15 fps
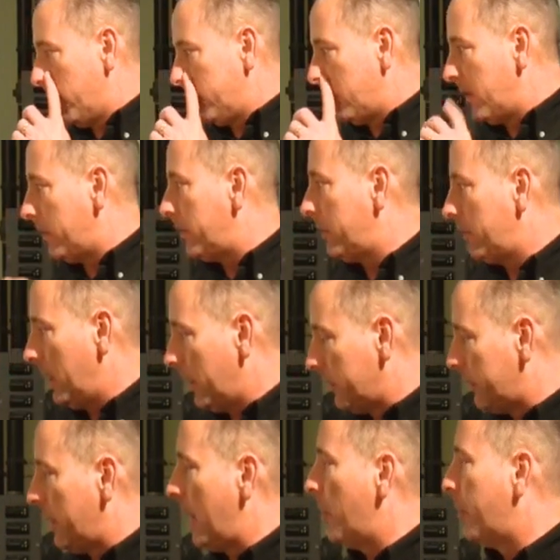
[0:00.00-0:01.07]
what this
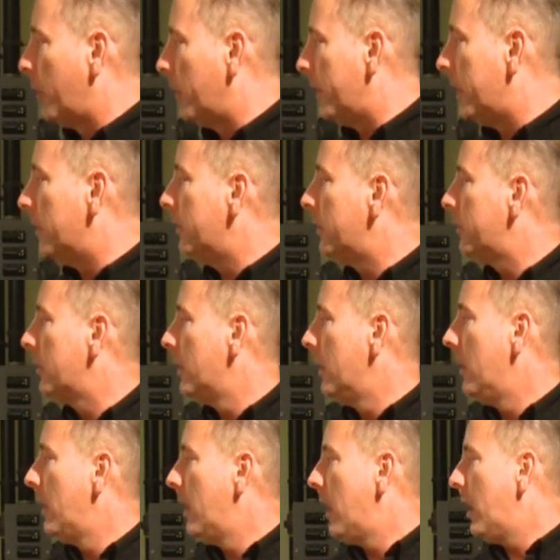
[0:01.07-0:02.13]
example is.
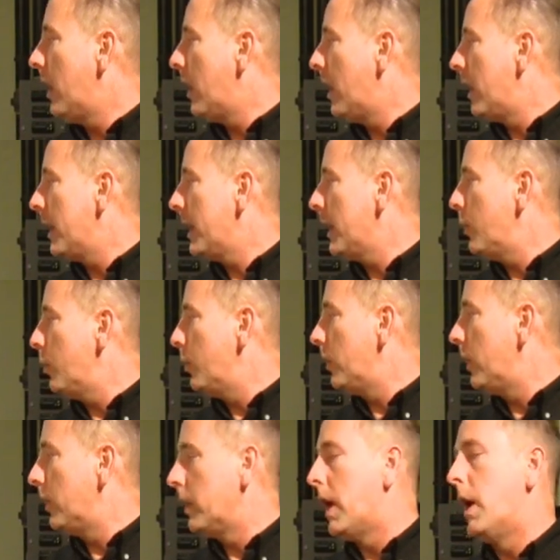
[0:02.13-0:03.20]
It
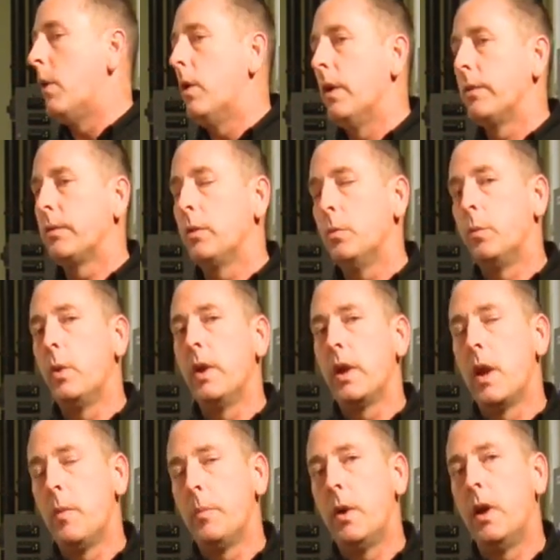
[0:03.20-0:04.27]
will allow us to
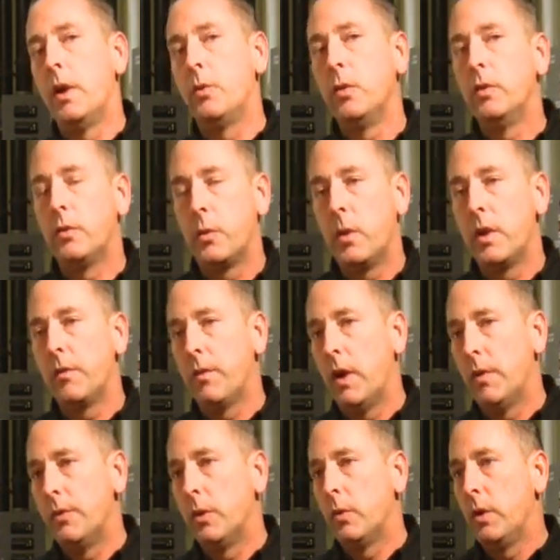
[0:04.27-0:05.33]
bring up
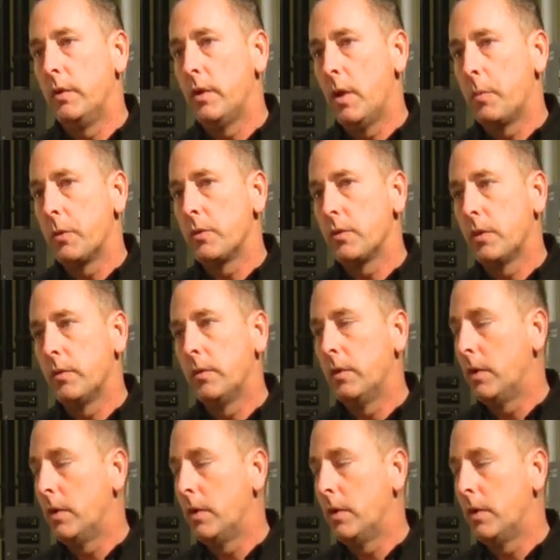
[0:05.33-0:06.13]
125 degree temperature,